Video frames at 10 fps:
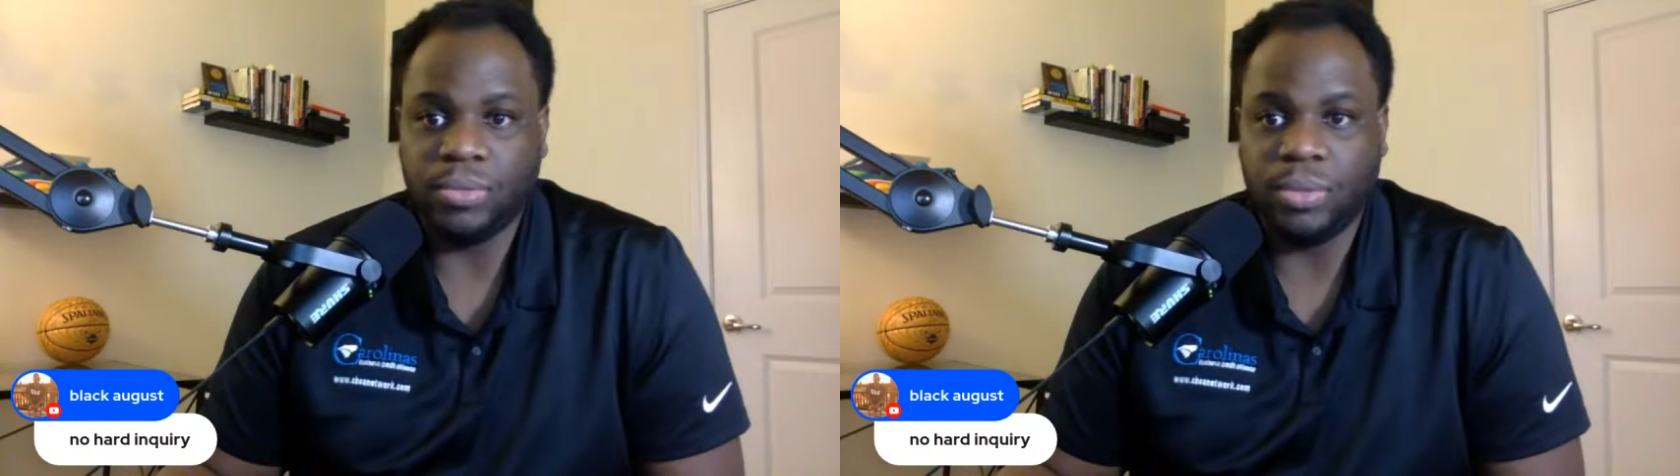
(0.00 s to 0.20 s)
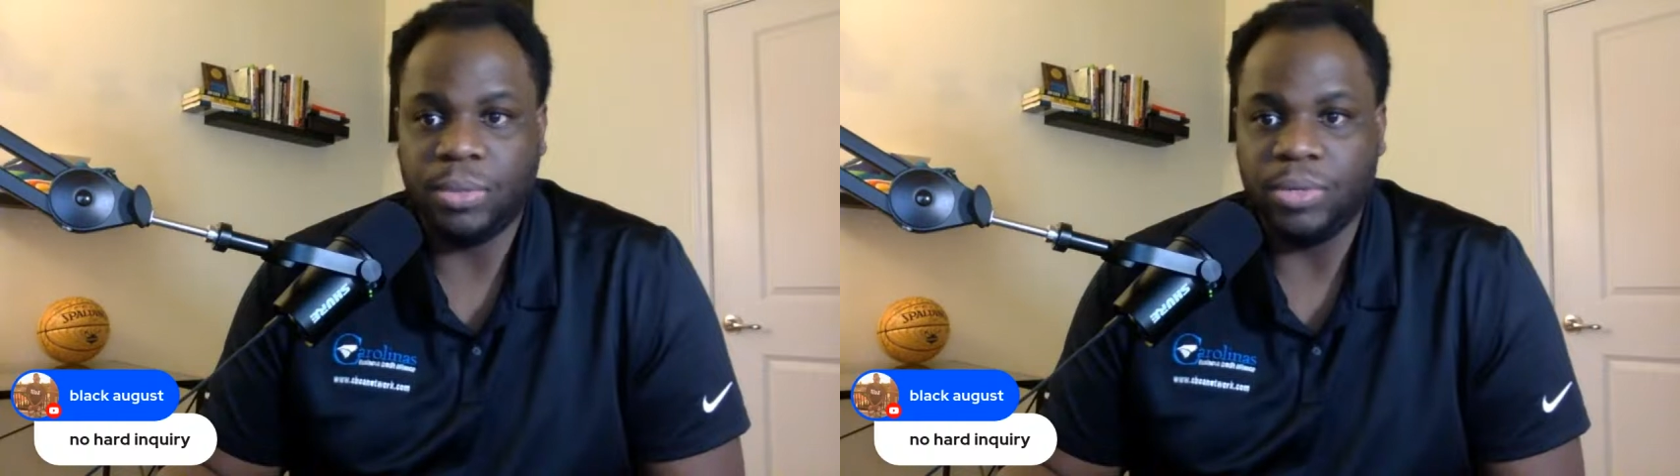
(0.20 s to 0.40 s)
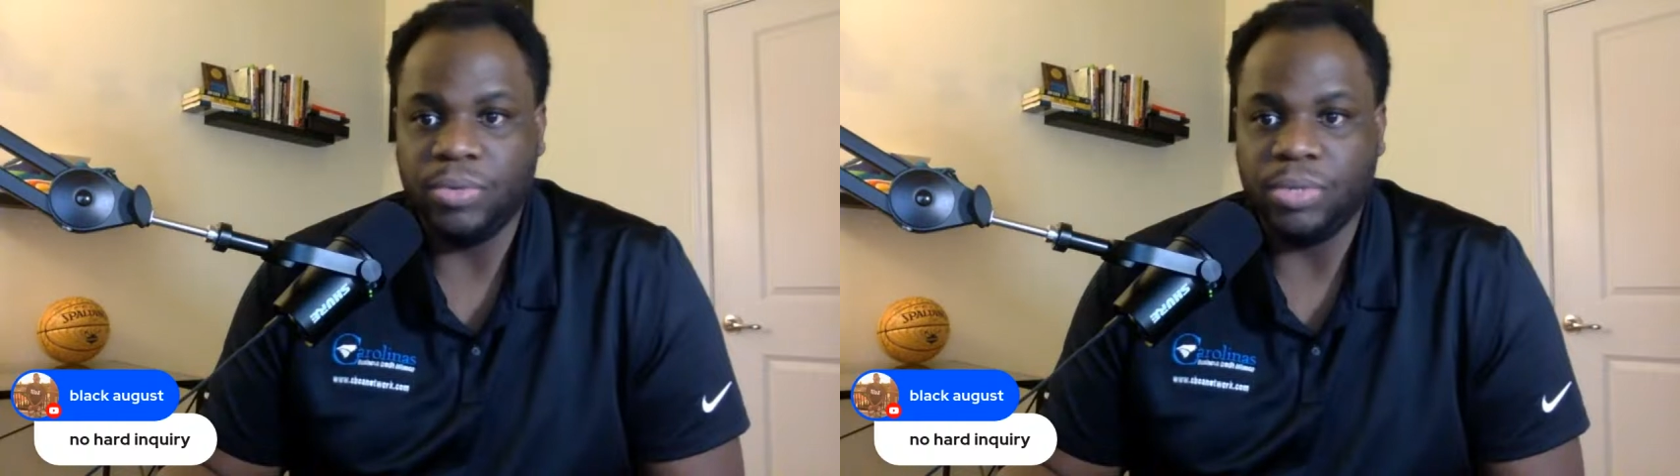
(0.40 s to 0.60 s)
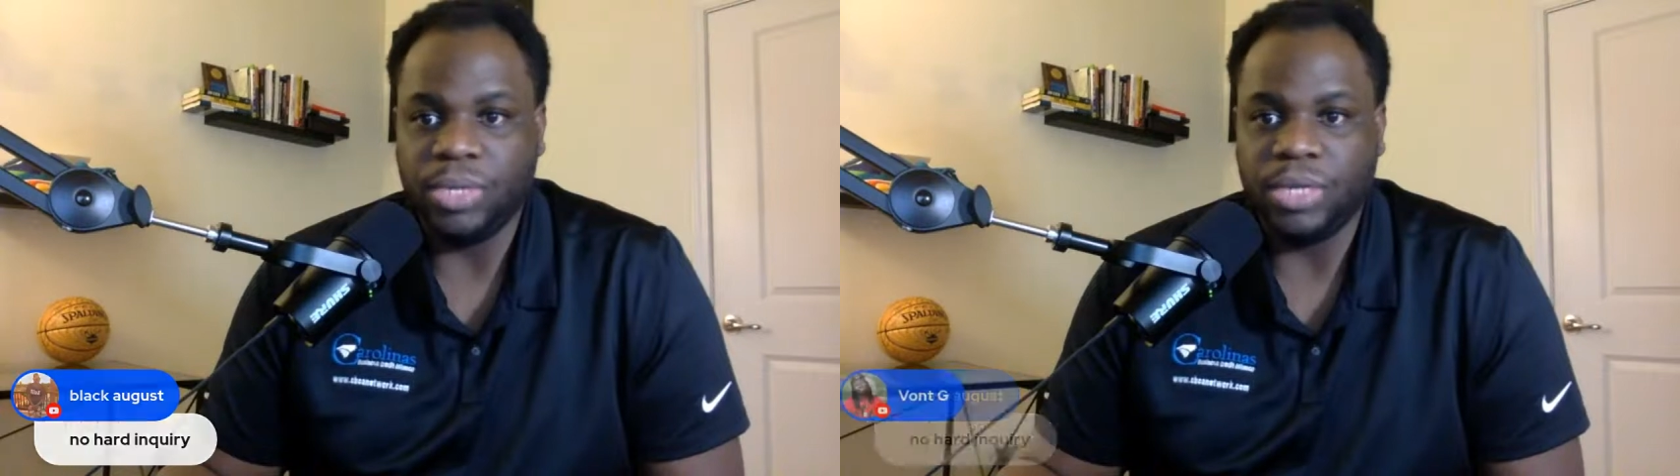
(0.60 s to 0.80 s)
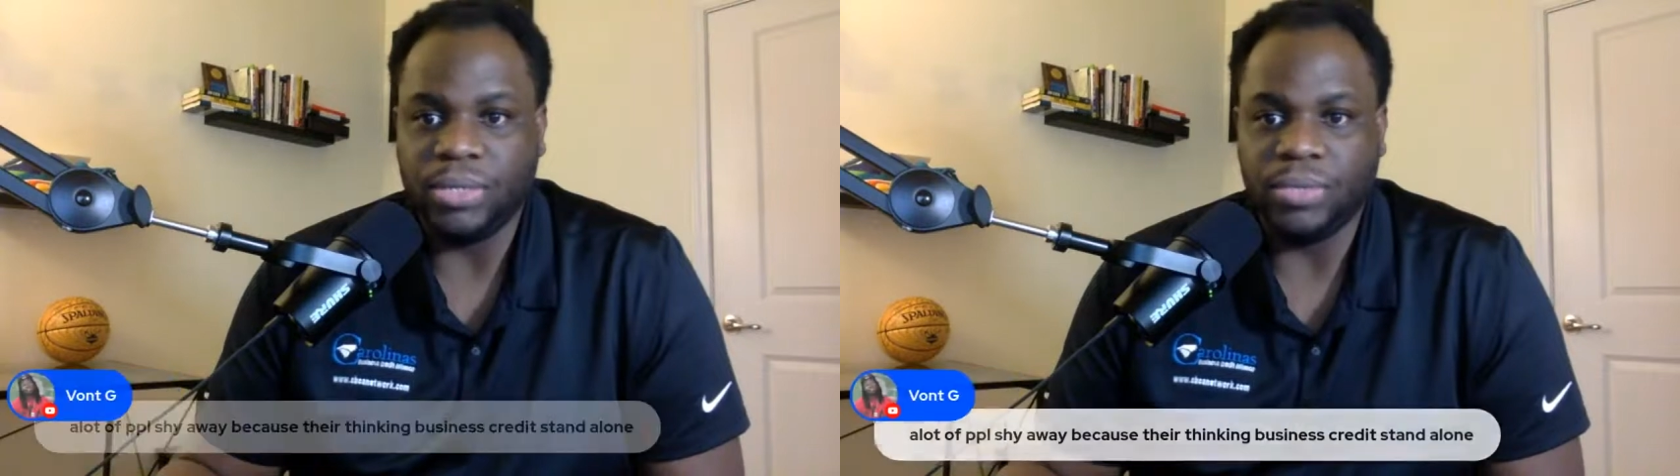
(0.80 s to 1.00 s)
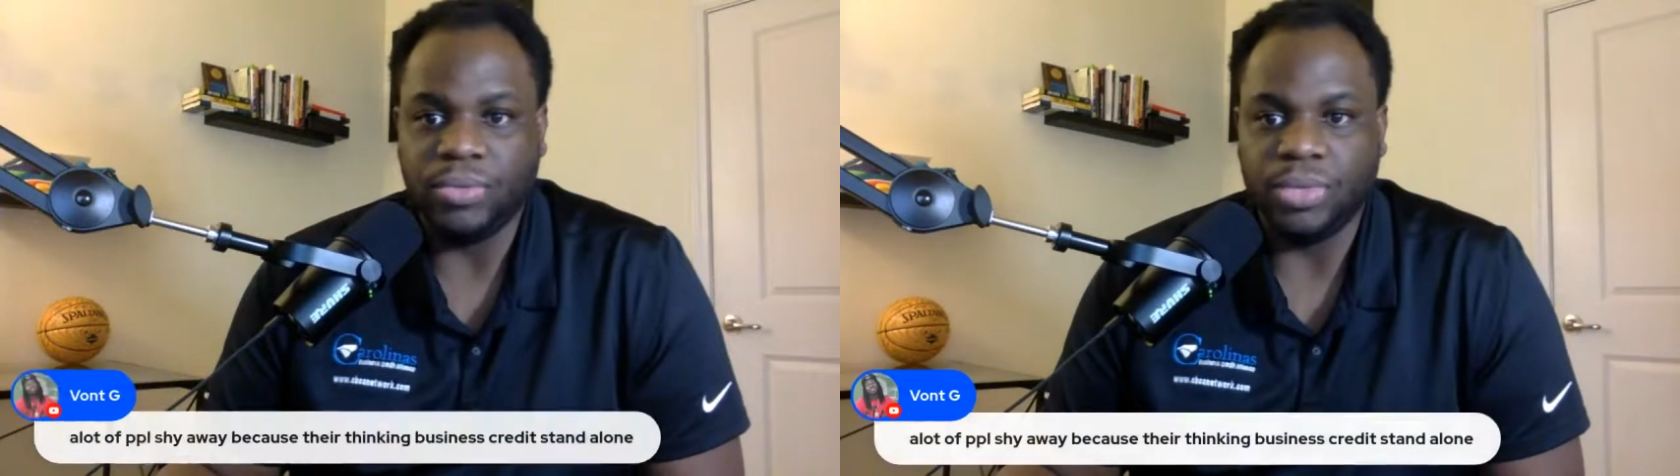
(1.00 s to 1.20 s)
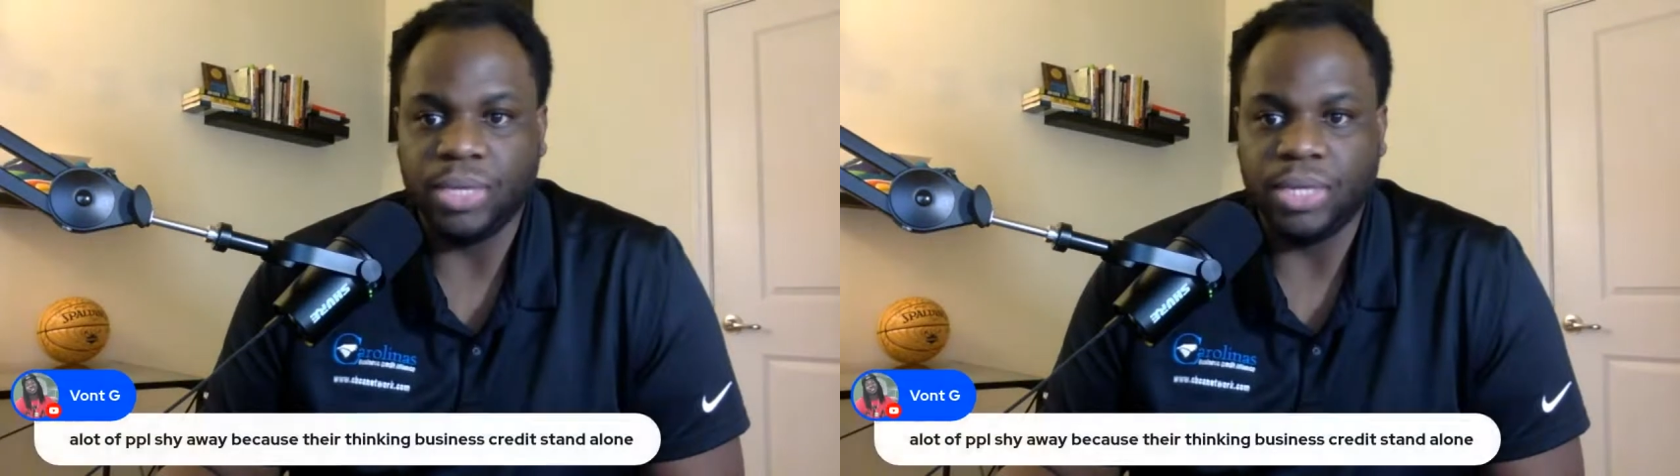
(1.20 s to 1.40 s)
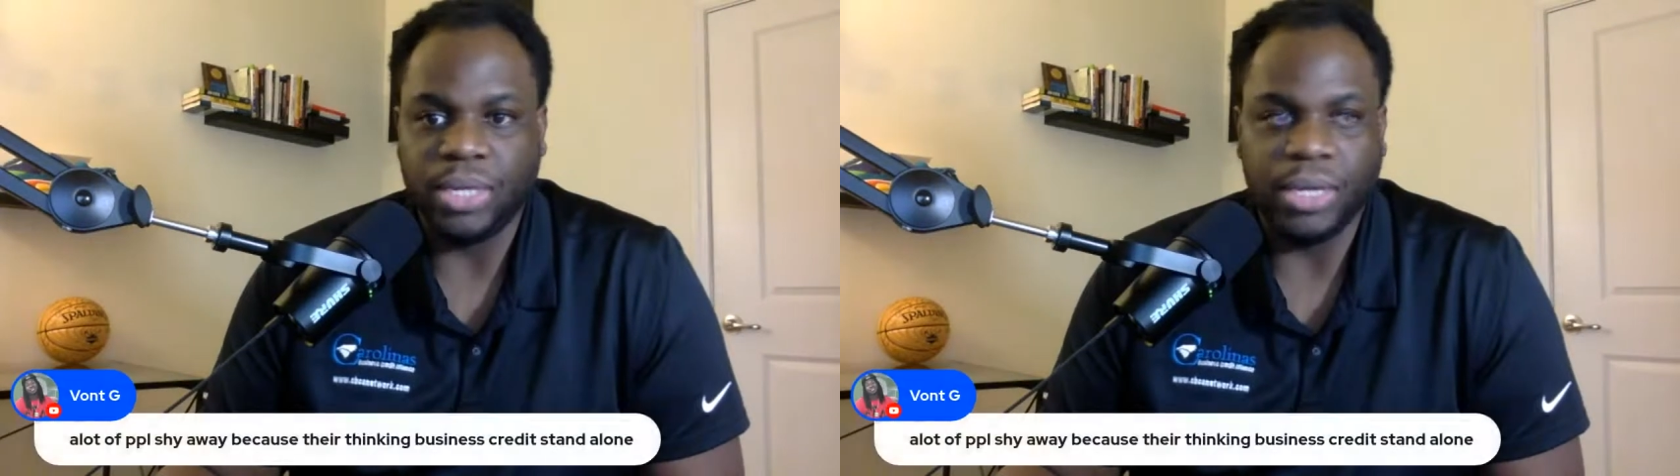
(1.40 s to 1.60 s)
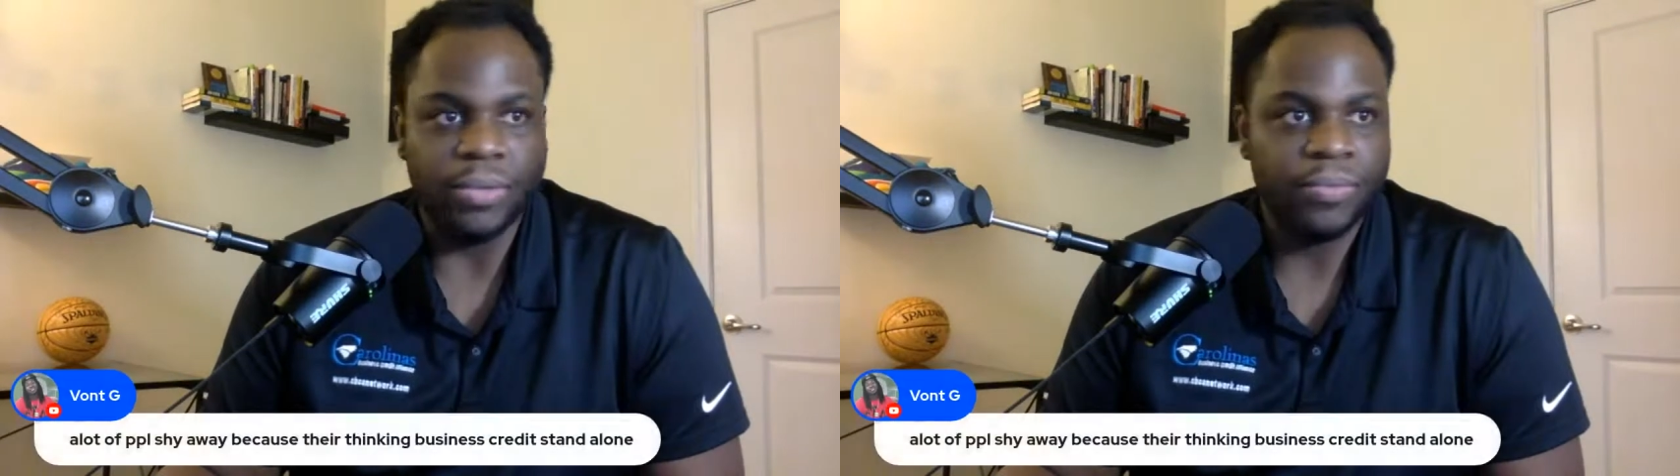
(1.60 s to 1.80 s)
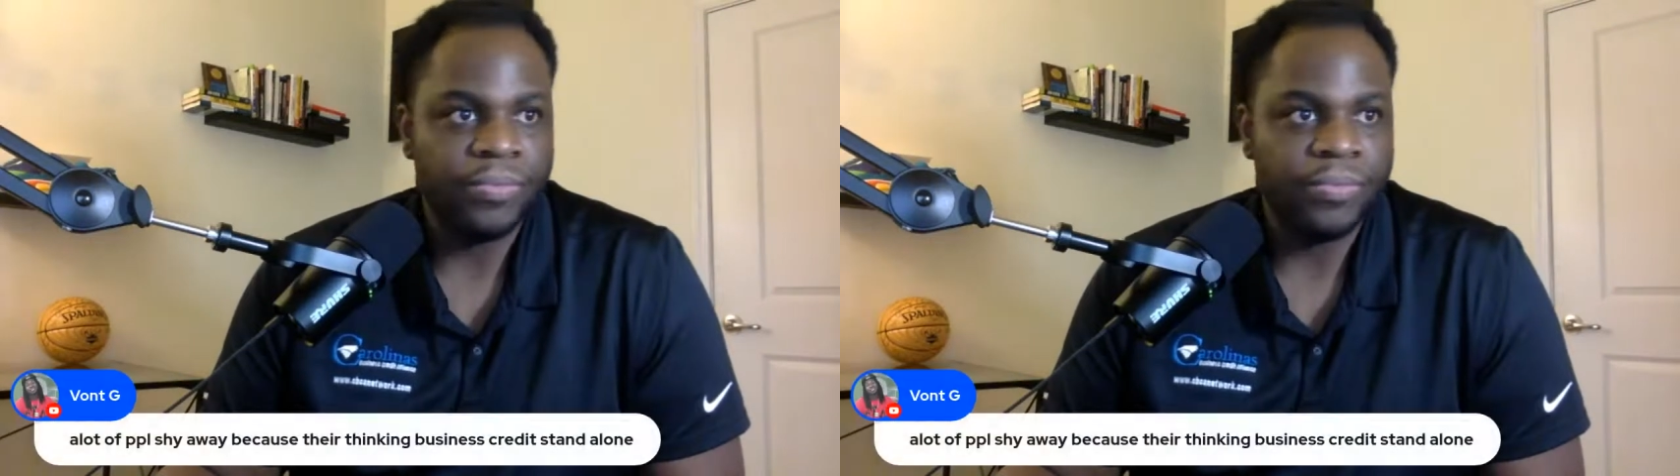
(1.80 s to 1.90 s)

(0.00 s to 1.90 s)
I mean, you would think that.